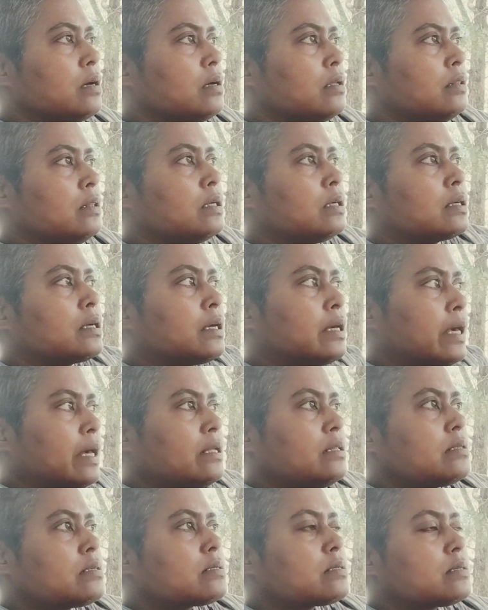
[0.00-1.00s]
the
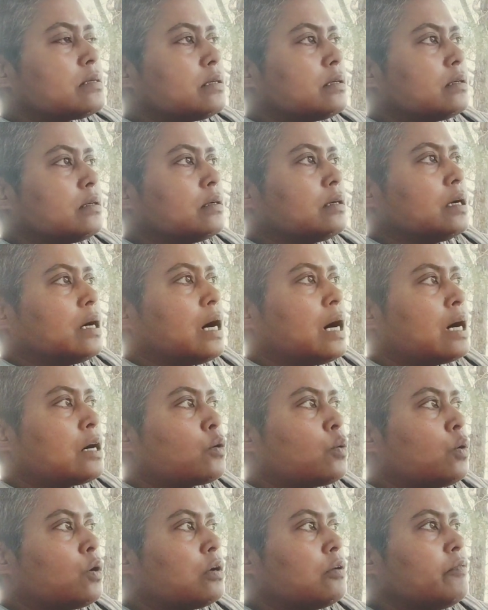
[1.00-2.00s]
kids
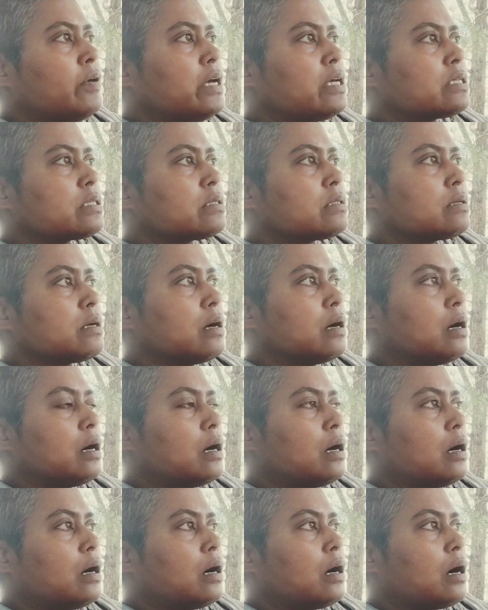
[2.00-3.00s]
are always
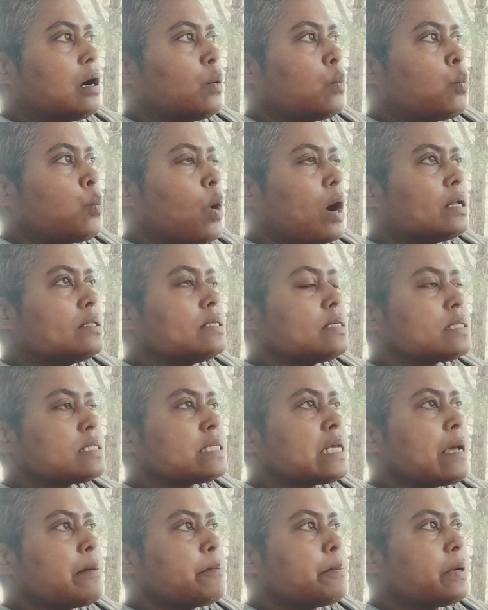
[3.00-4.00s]
one
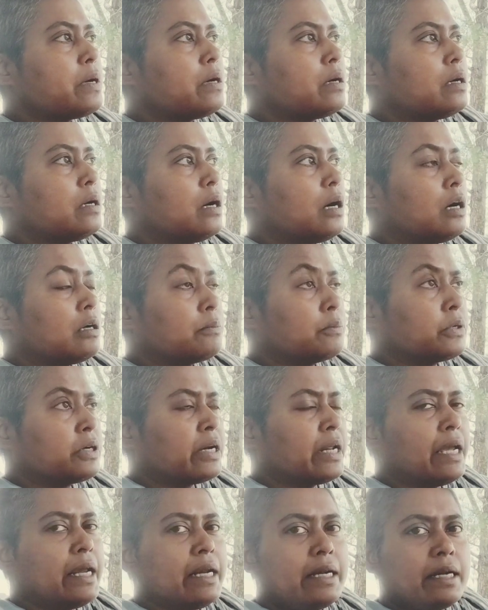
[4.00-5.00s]
step
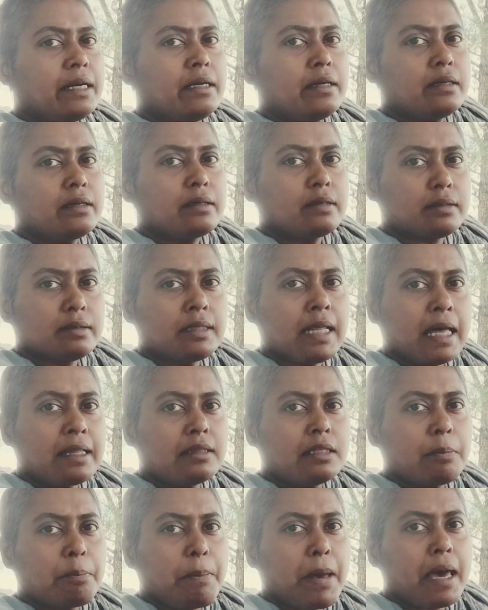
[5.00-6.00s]
upgraded
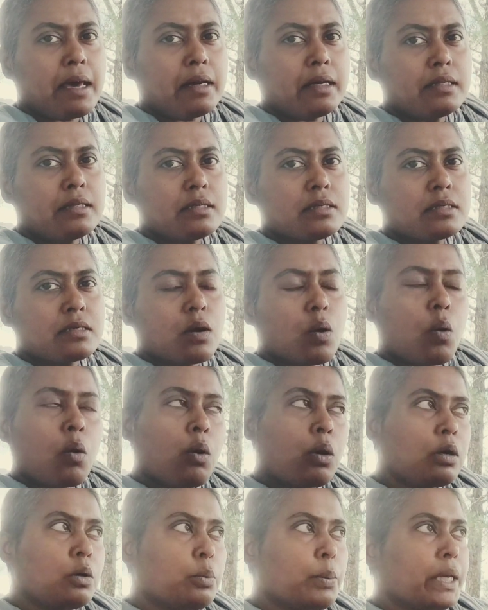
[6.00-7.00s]
than the parents,
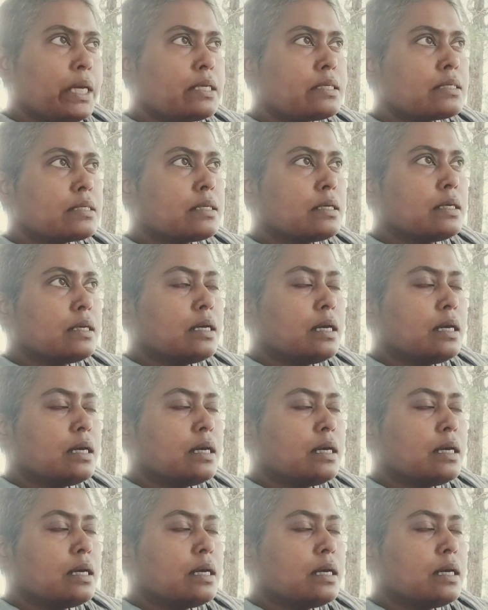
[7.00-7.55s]
always